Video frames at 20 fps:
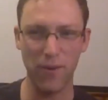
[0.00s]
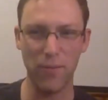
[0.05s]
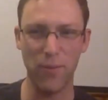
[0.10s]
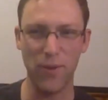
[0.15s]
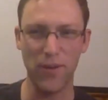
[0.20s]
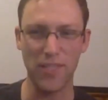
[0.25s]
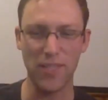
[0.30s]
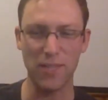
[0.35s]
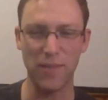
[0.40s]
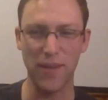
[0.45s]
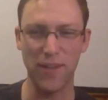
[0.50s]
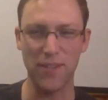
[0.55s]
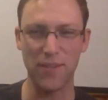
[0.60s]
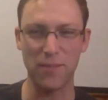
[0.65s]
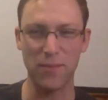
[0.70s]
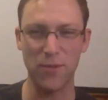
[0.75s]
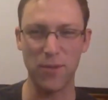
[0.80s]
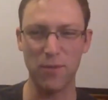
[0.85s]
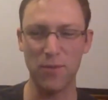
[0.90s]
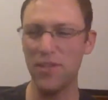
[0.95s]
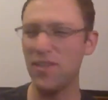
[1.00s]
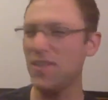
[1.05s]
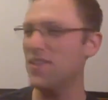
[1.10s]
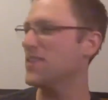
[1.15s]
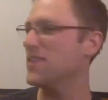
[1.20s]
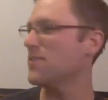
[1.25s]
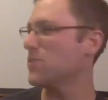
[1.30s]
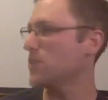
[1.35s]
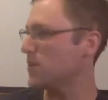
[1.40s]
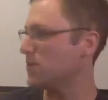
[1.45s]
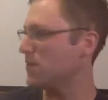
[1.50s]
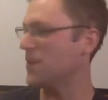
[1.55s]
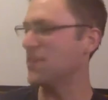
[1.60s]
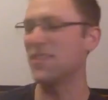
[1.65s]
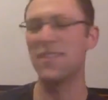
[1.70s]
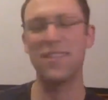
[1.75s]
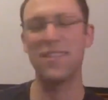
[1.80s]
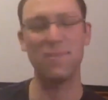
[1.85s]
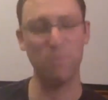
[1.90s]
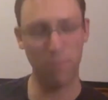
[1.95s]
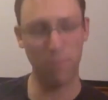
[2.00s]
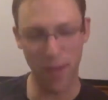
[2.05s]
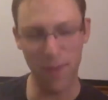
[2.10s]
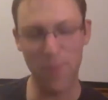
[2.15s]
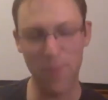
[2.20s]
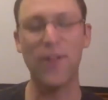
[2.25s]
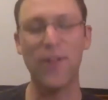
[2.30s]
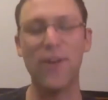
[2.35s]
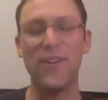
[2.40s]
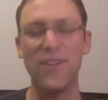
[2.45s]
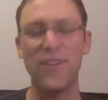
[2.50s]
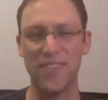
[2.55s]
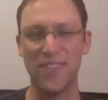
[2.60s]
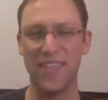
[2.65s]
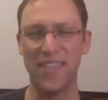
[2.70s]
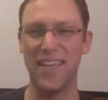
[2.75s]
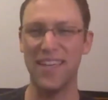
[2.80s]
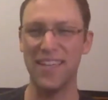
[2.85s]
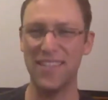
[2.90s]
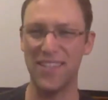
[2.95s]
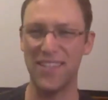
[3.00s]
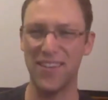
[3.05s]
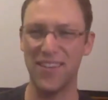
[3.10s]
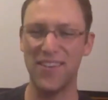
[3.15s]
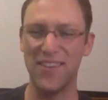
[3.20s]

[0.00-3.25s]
reports about subscriptions, which means people are using it. So